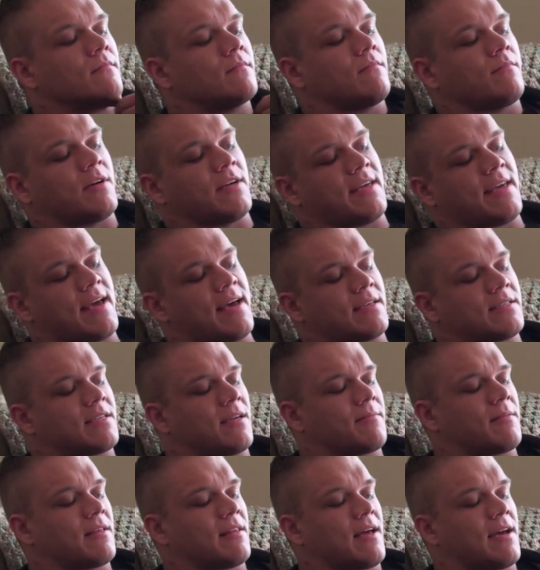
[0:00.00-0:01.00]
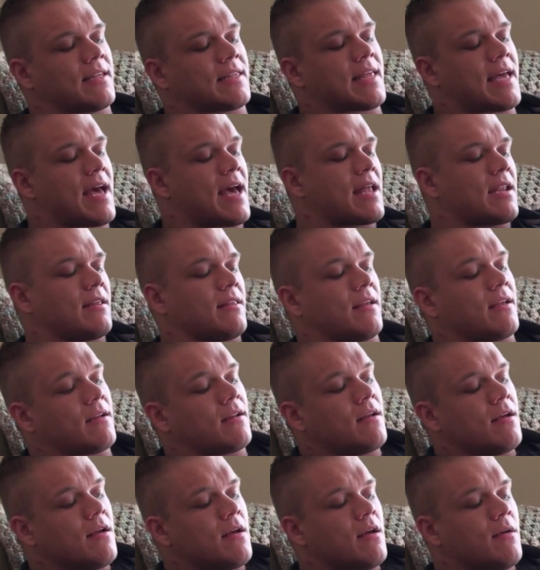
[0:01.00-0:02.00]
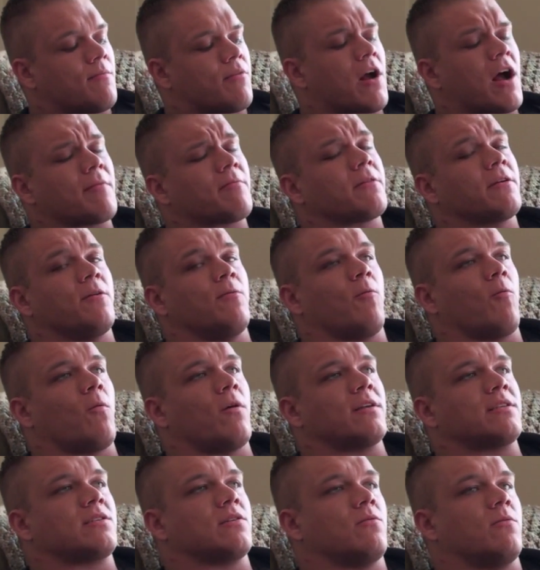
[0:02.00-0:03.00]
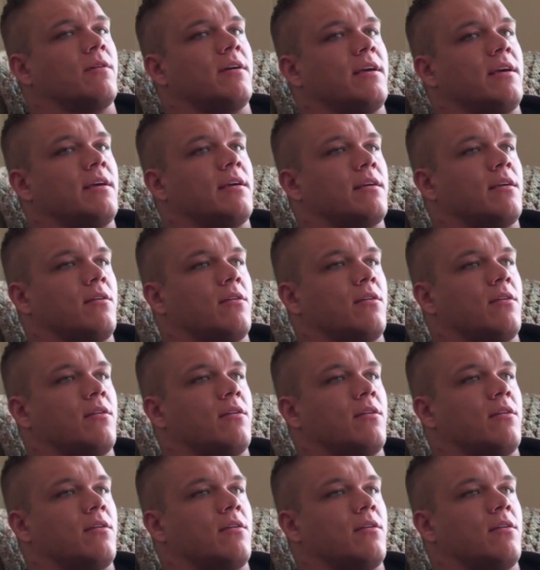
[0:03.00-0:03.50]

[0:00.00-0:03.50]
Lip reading: But yeah, something like that, and then probably once a week,